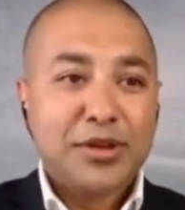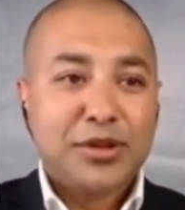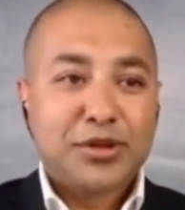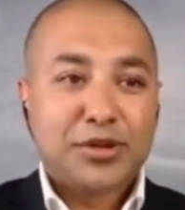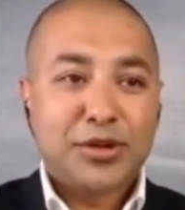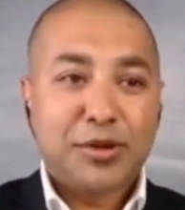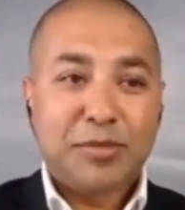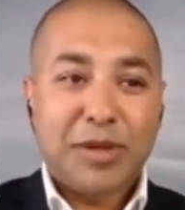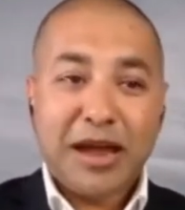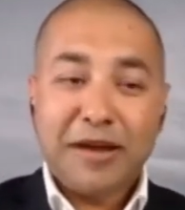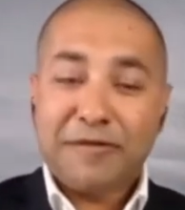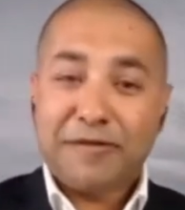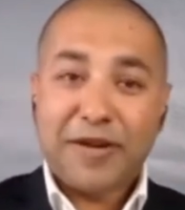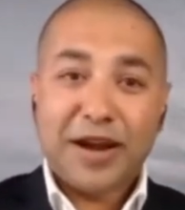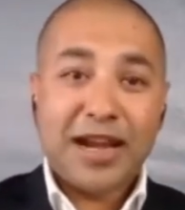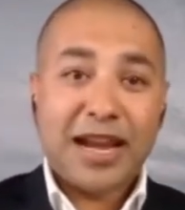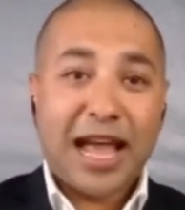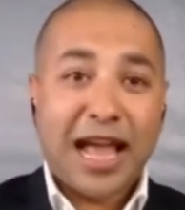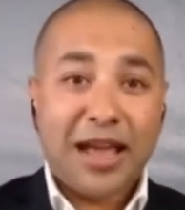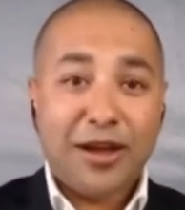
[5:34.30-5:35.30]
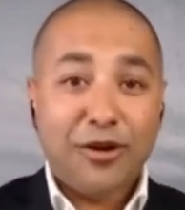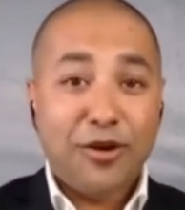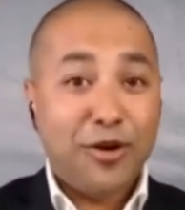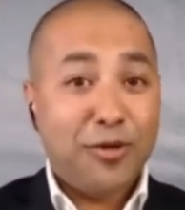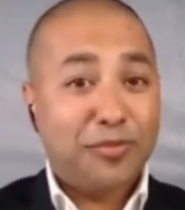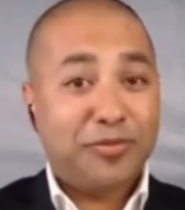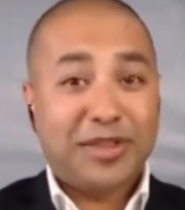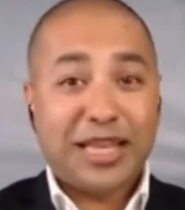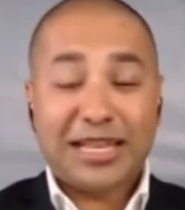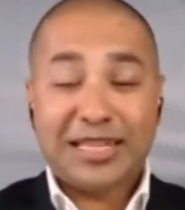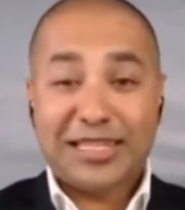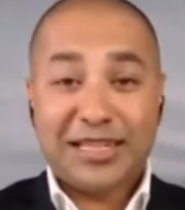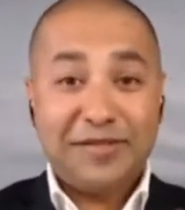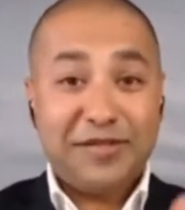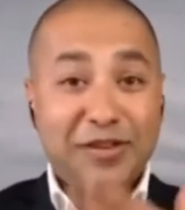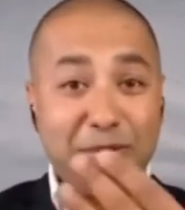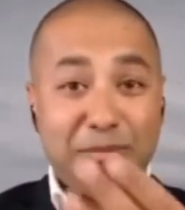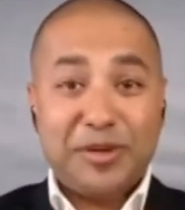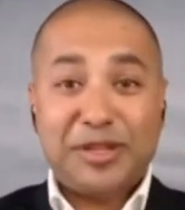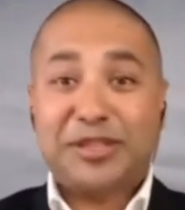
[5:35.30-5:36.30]
So my friend, I hope that's
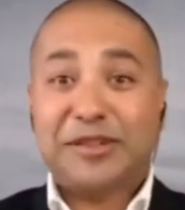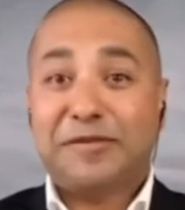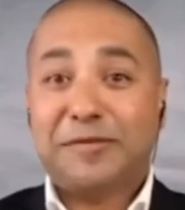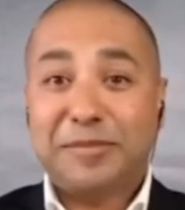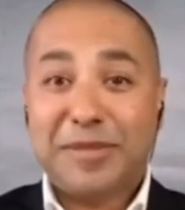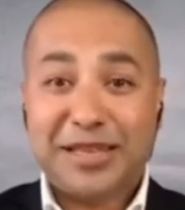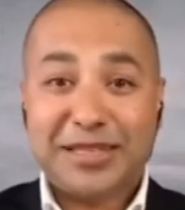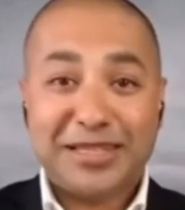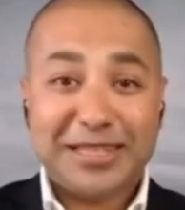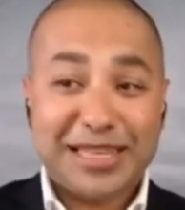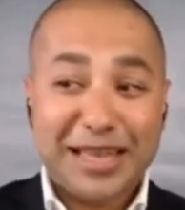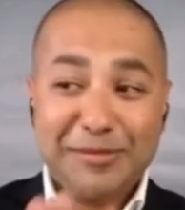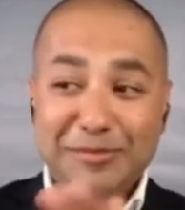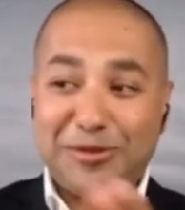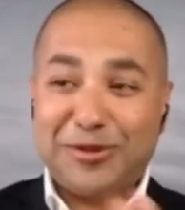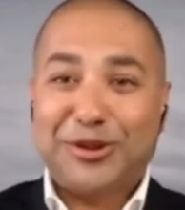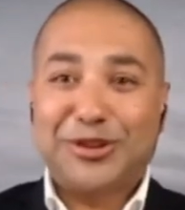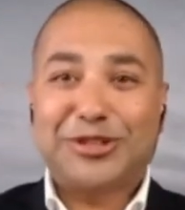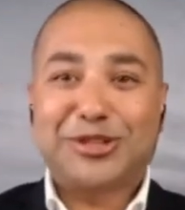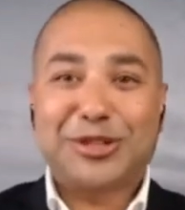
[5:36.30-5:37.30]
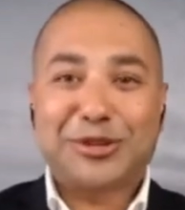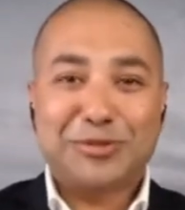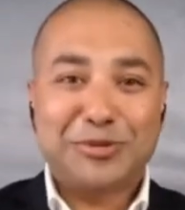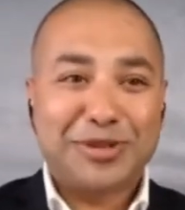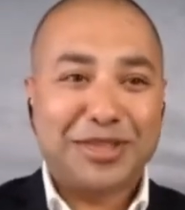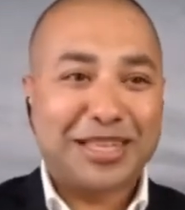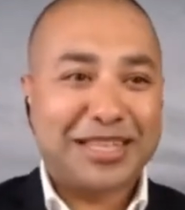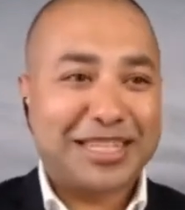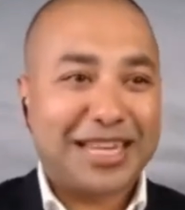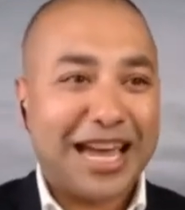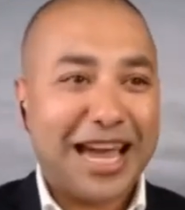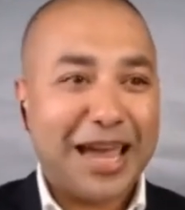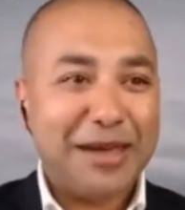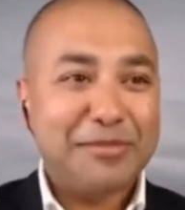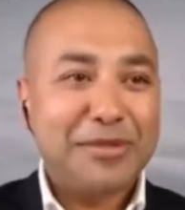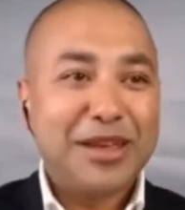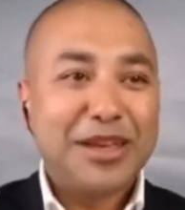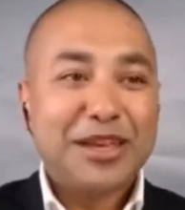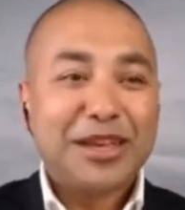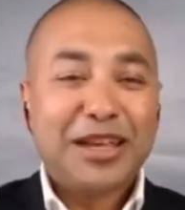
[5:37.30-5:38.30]
give you a bit of message. I'm conscious with the time.